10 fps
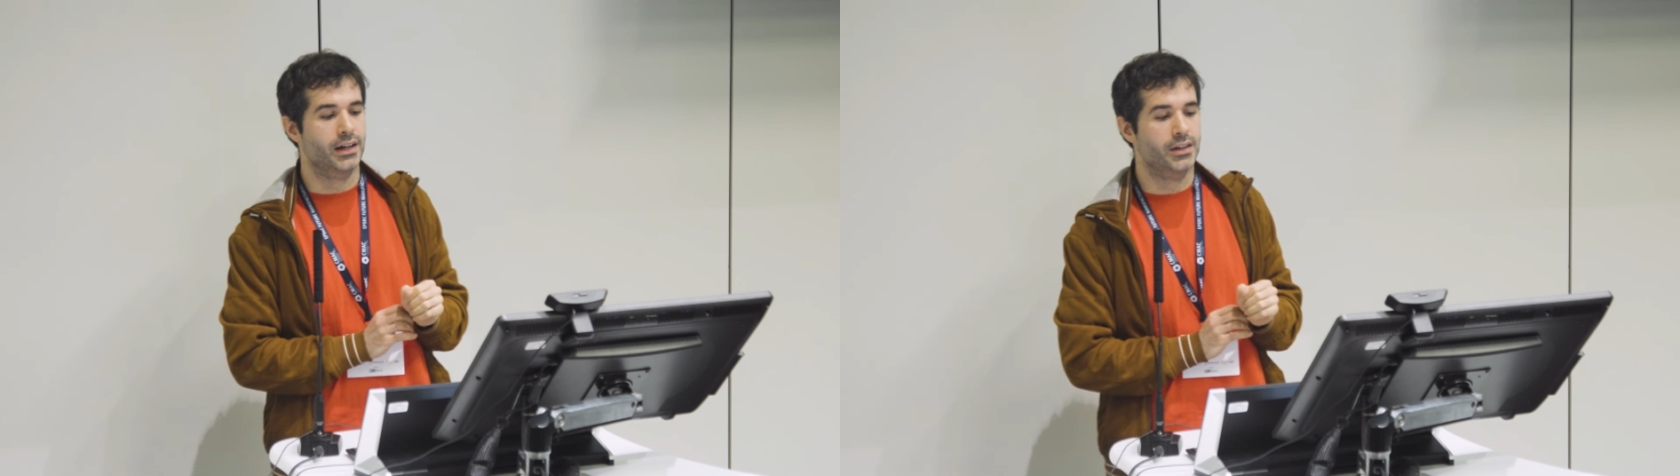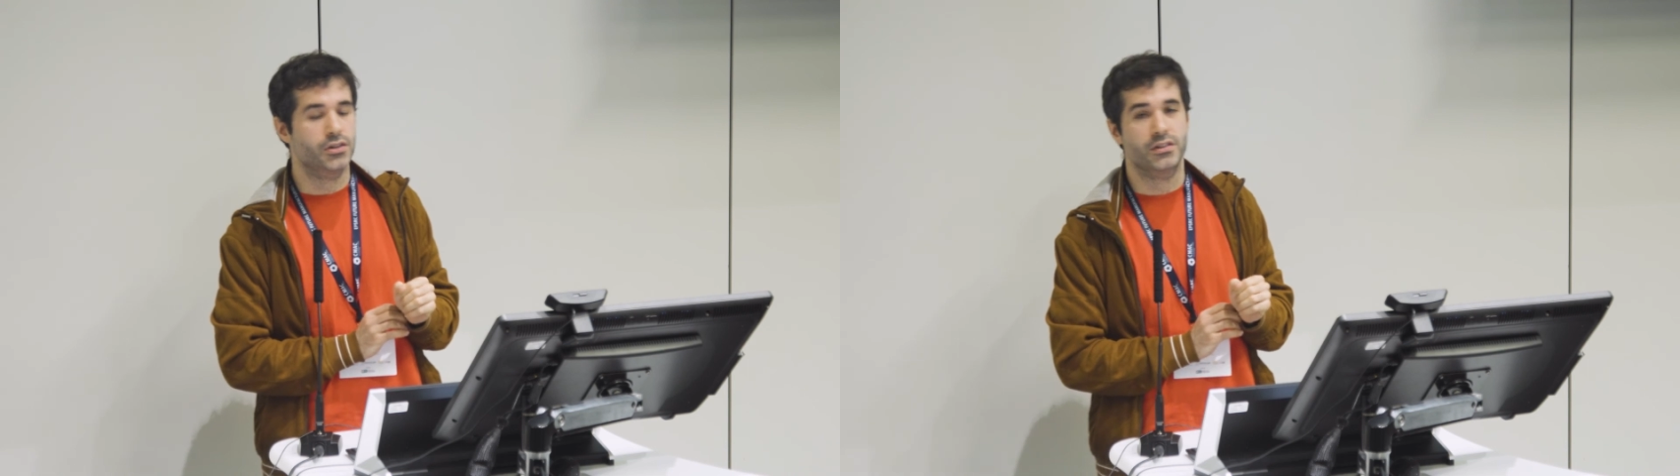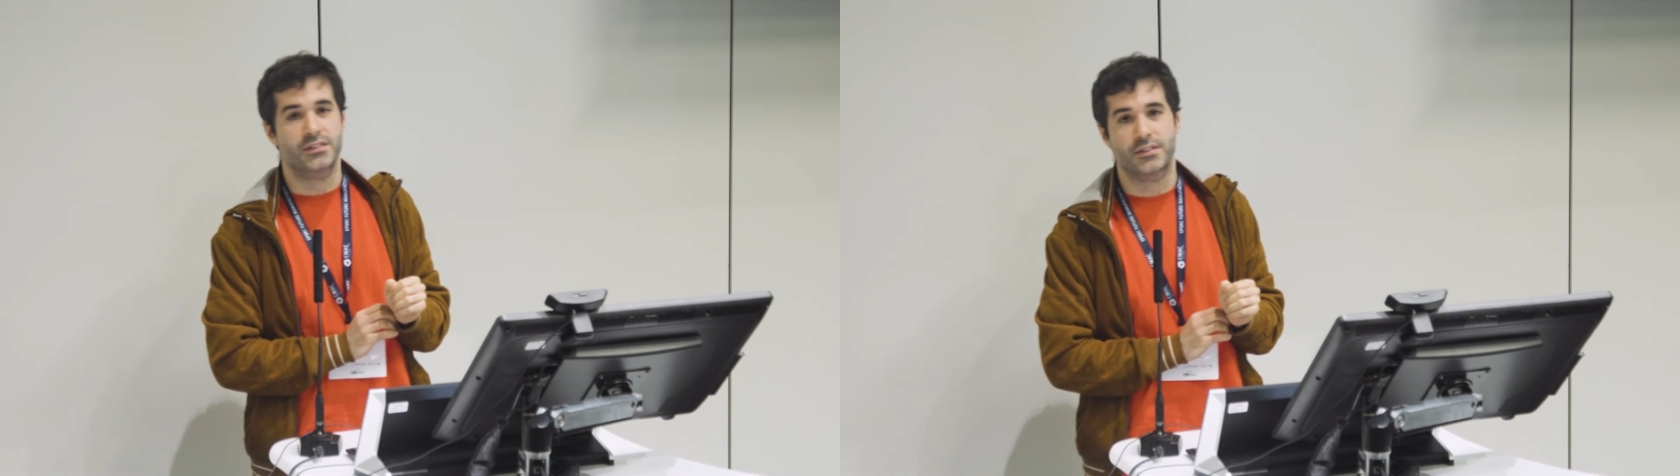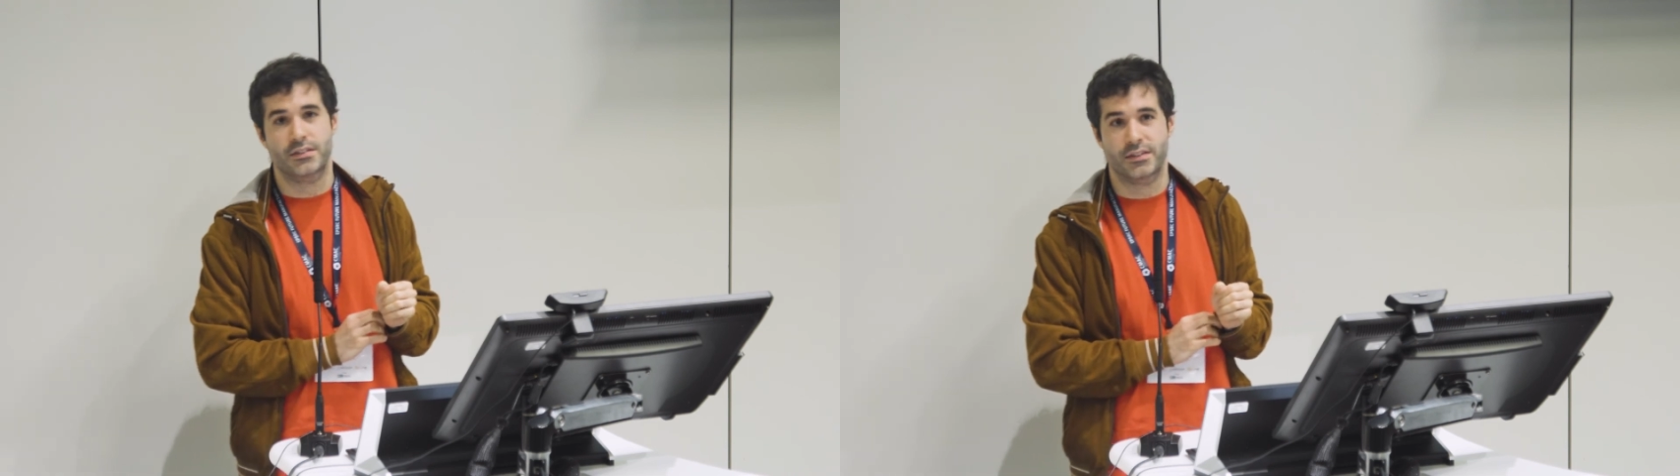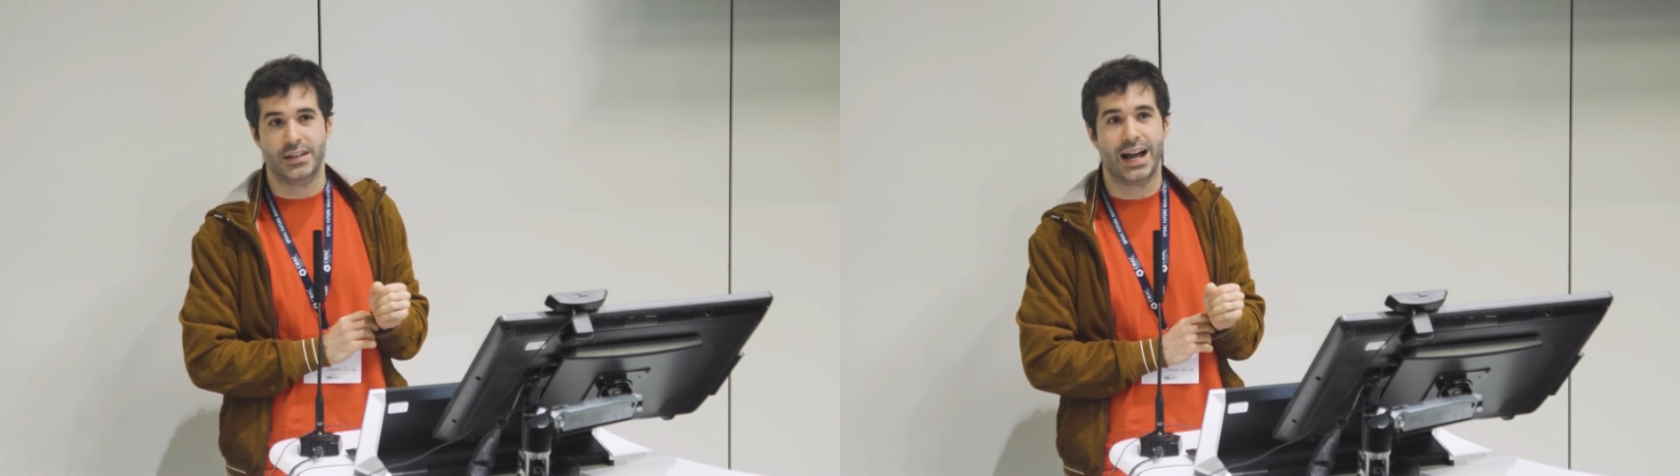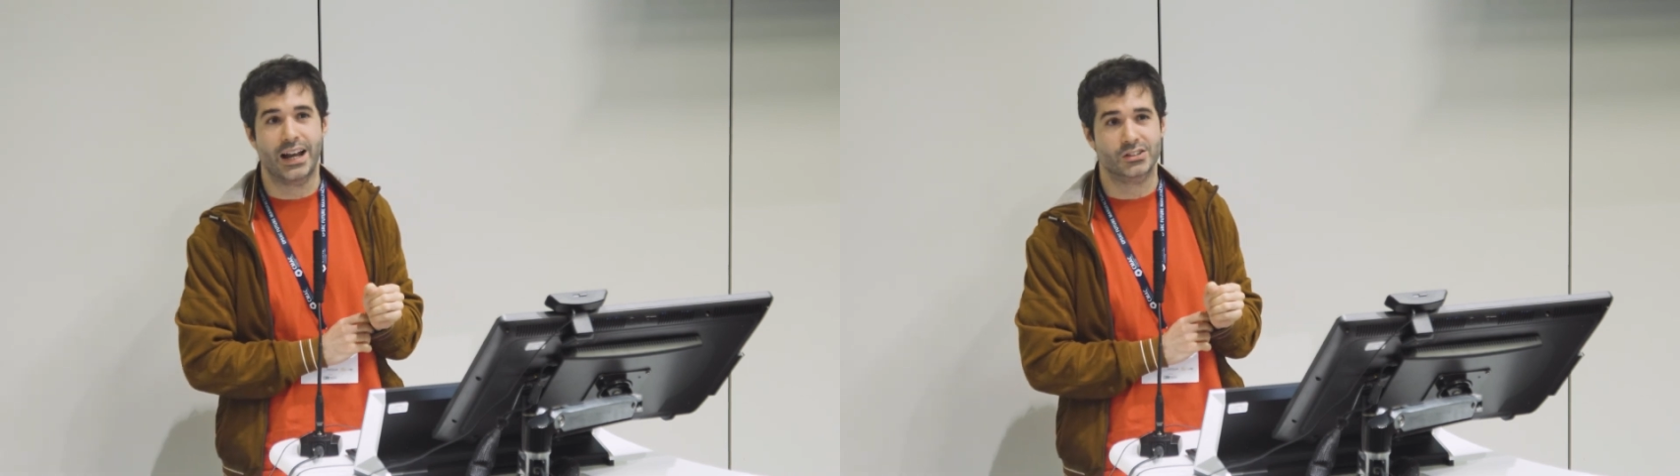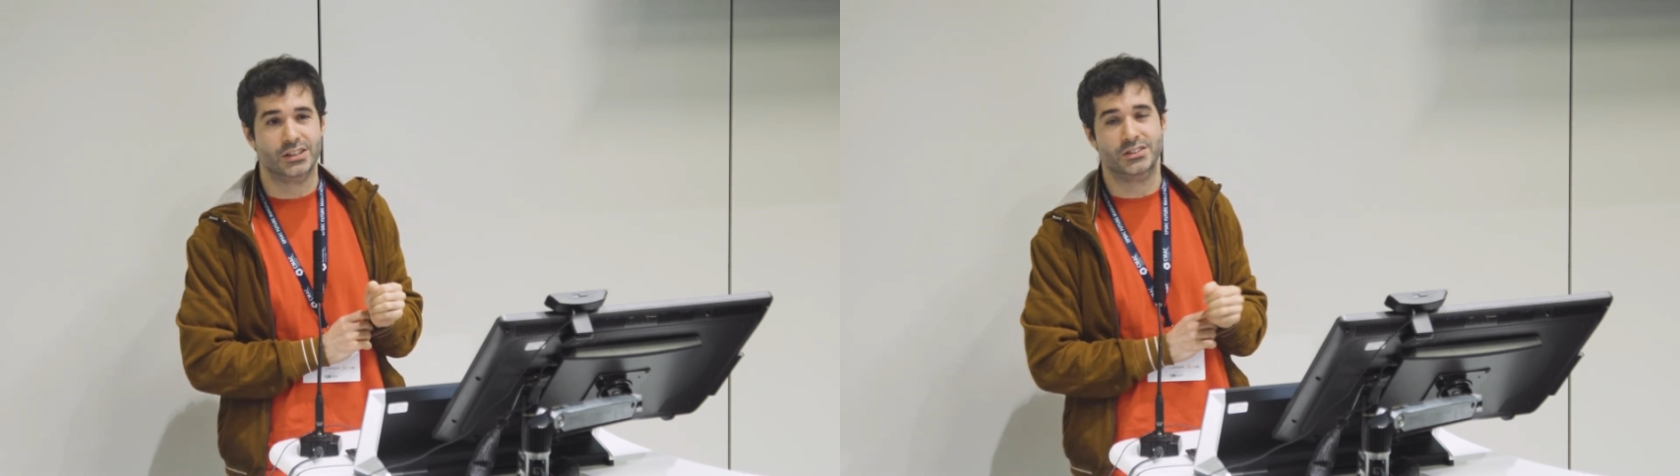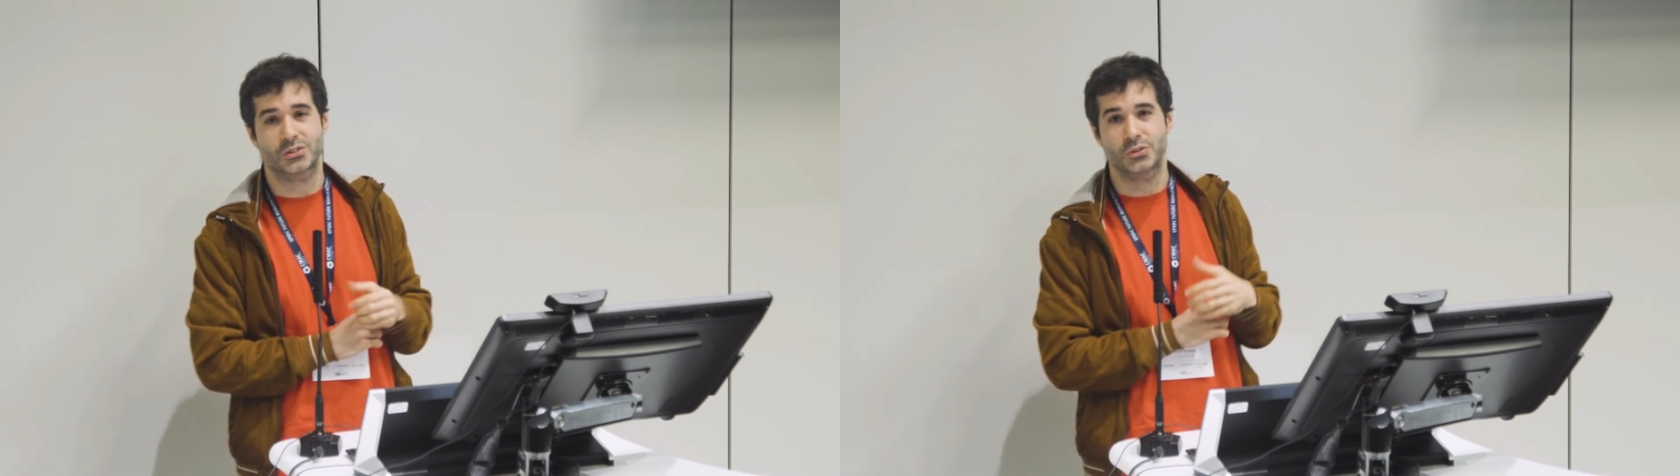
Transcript: Unity 3D allows us